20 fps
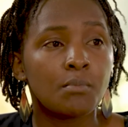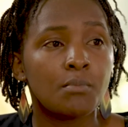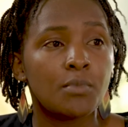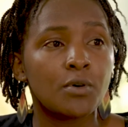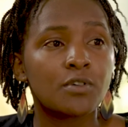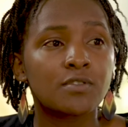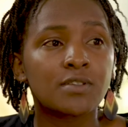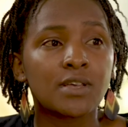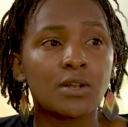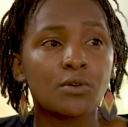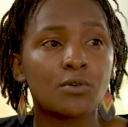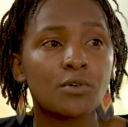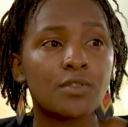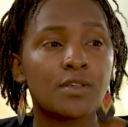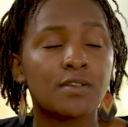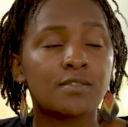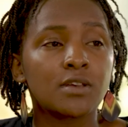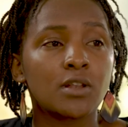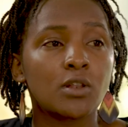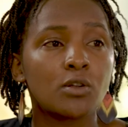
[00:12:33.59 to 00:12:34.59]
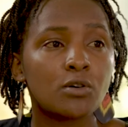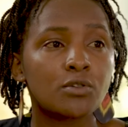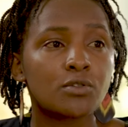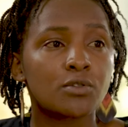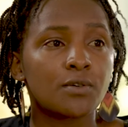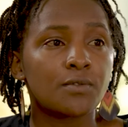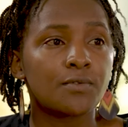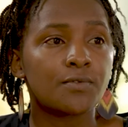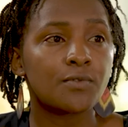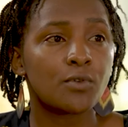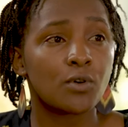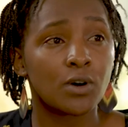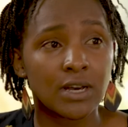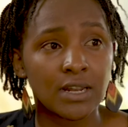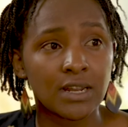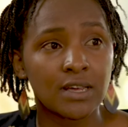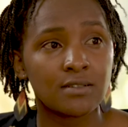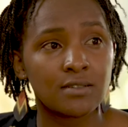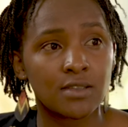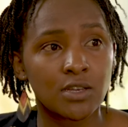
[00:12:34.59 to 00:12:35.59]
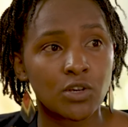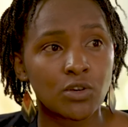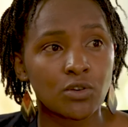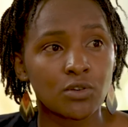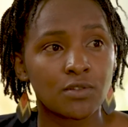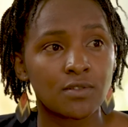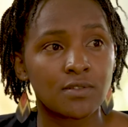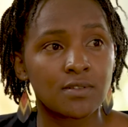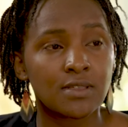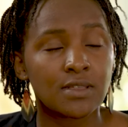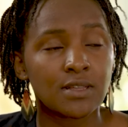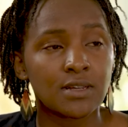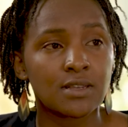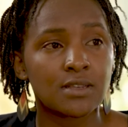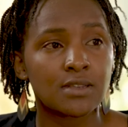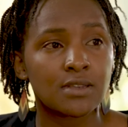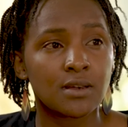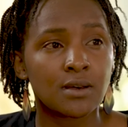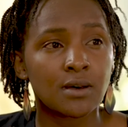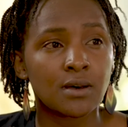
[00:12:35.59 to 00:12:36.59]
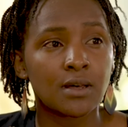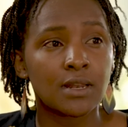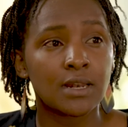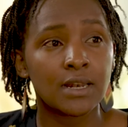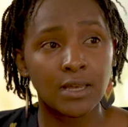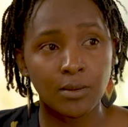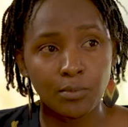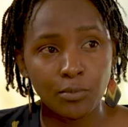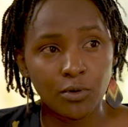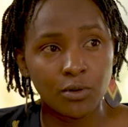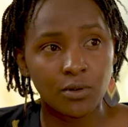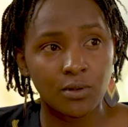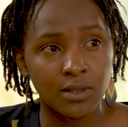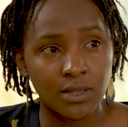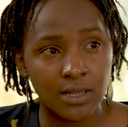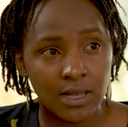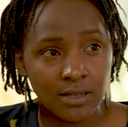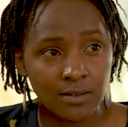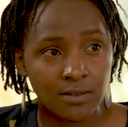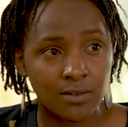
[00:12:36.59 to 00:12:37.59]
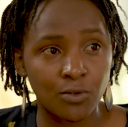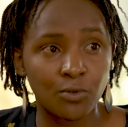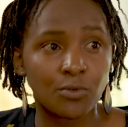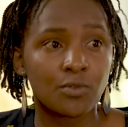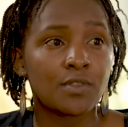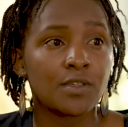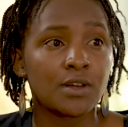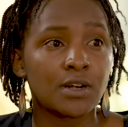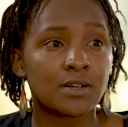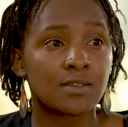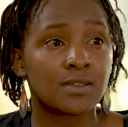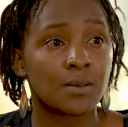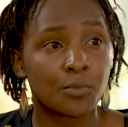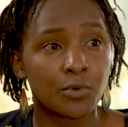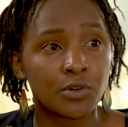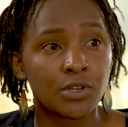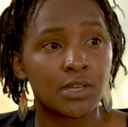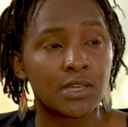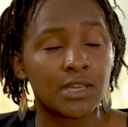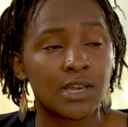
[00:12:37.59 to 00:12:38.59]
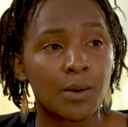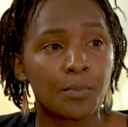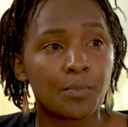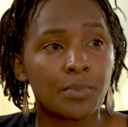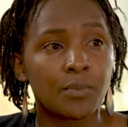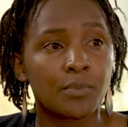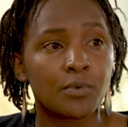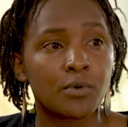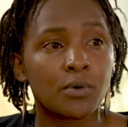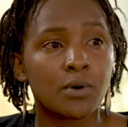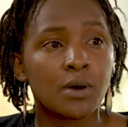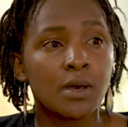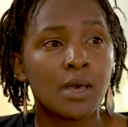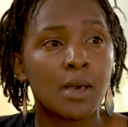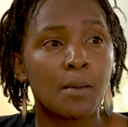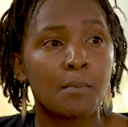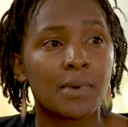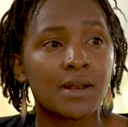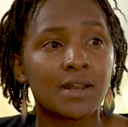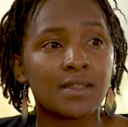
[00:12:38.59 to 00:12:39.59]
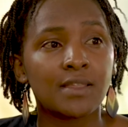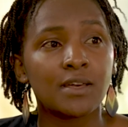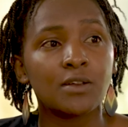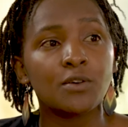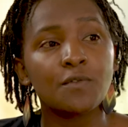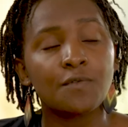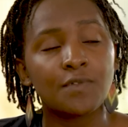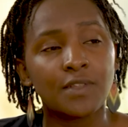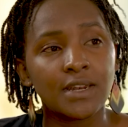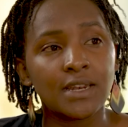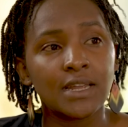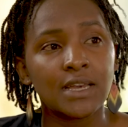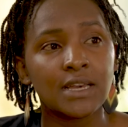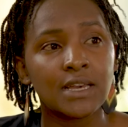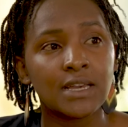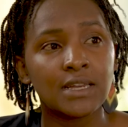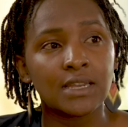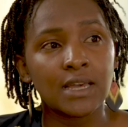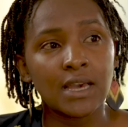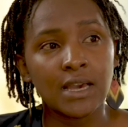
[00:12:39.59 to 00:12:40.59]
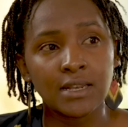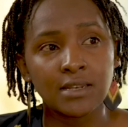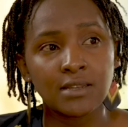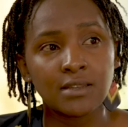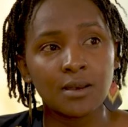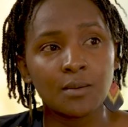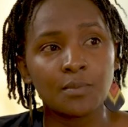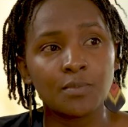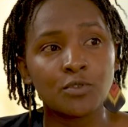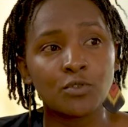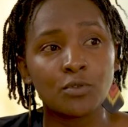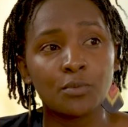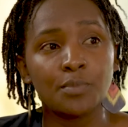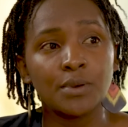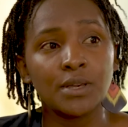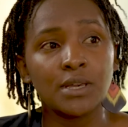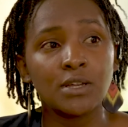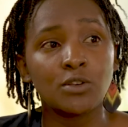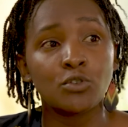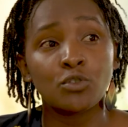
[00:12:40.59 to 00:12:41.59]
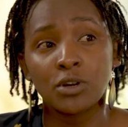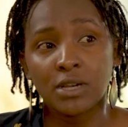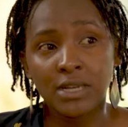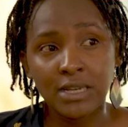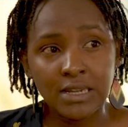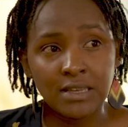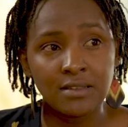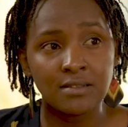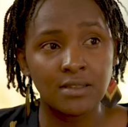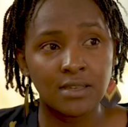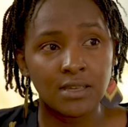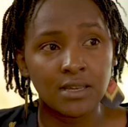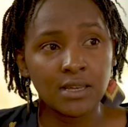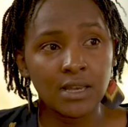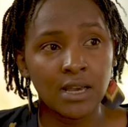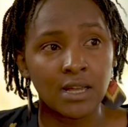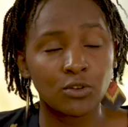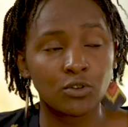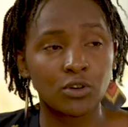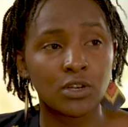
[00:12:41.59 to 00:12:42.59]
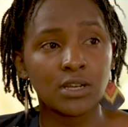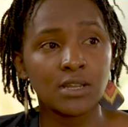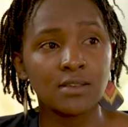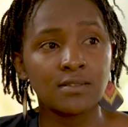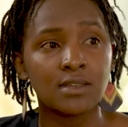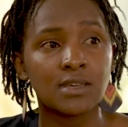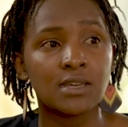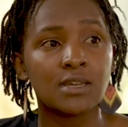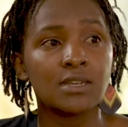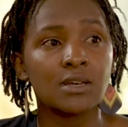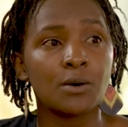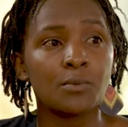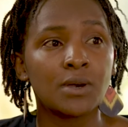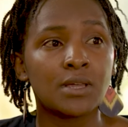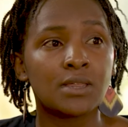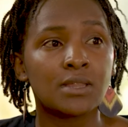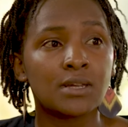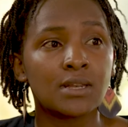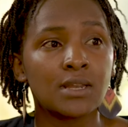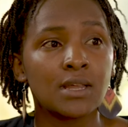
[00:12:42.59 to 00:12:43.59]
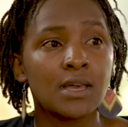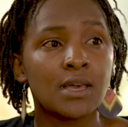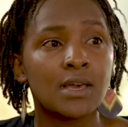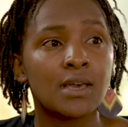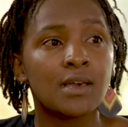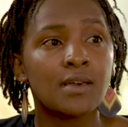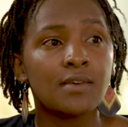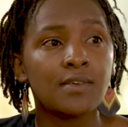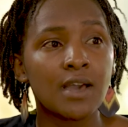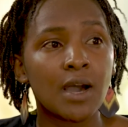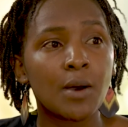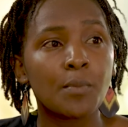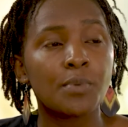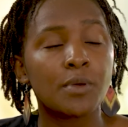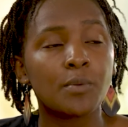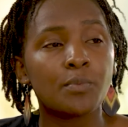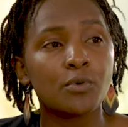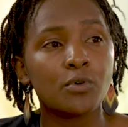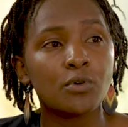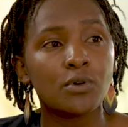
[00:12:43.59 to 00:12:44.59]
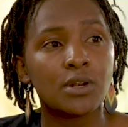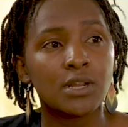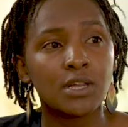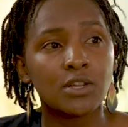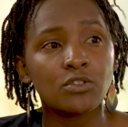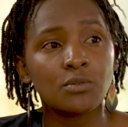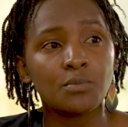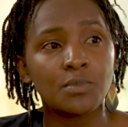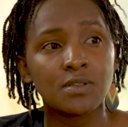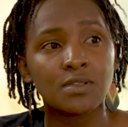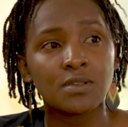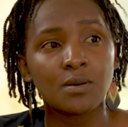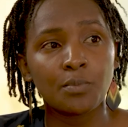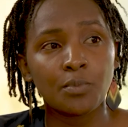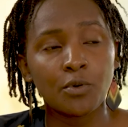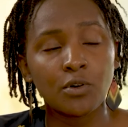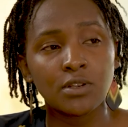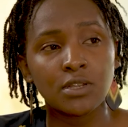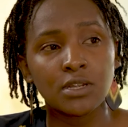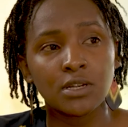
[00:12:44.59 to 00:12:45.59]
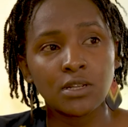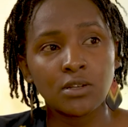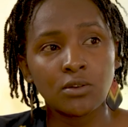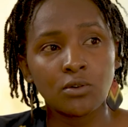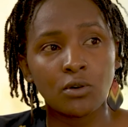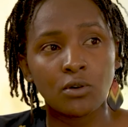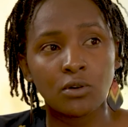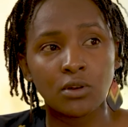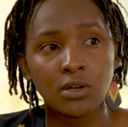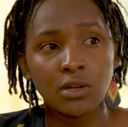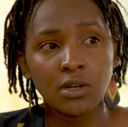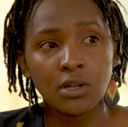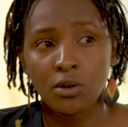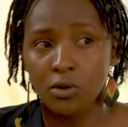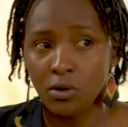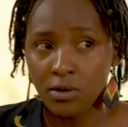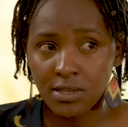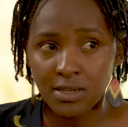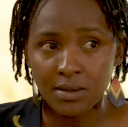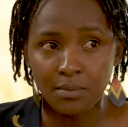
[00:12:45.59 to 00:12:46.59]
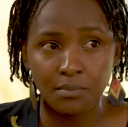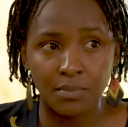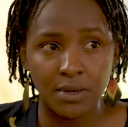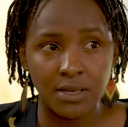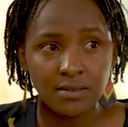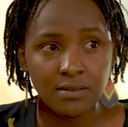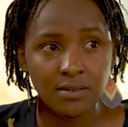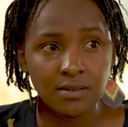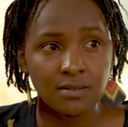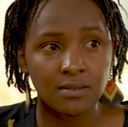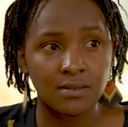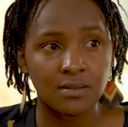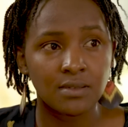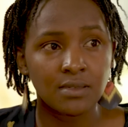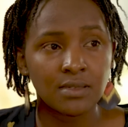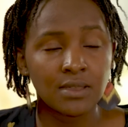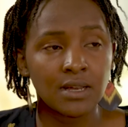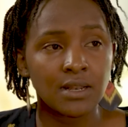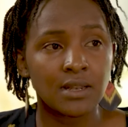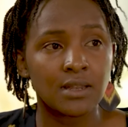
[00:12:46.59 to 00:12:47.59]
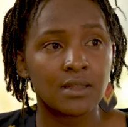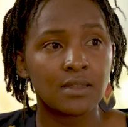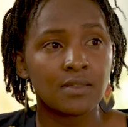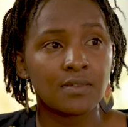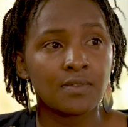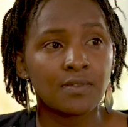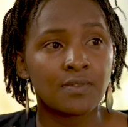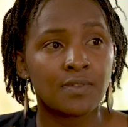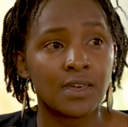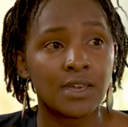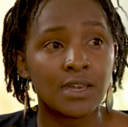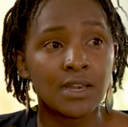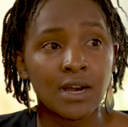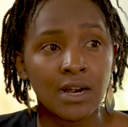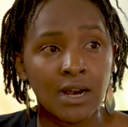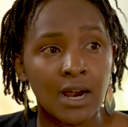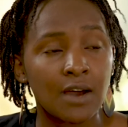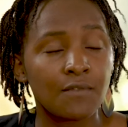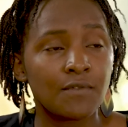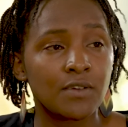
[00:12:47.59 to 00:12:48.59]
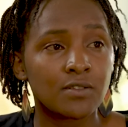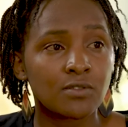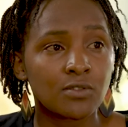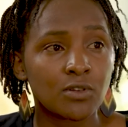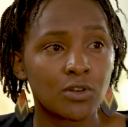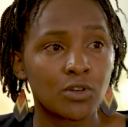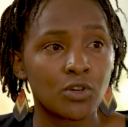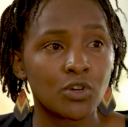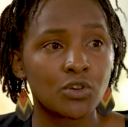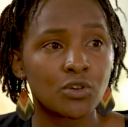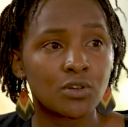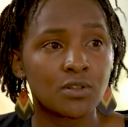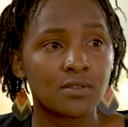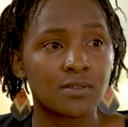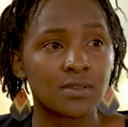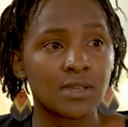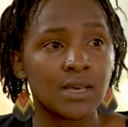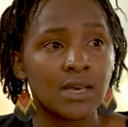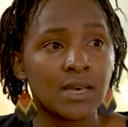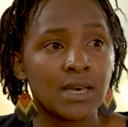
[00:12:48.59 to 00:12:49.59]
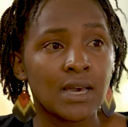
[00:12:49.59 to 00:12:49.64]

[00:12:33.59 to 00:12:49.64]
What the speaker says: Because I know there's a lot of organizations that label as though they are supporting young people, but at the end of the day, it ends up to be tokenistic, and tokenistic in a way that young people need to be supported on a long-term basis, that they are having solutions.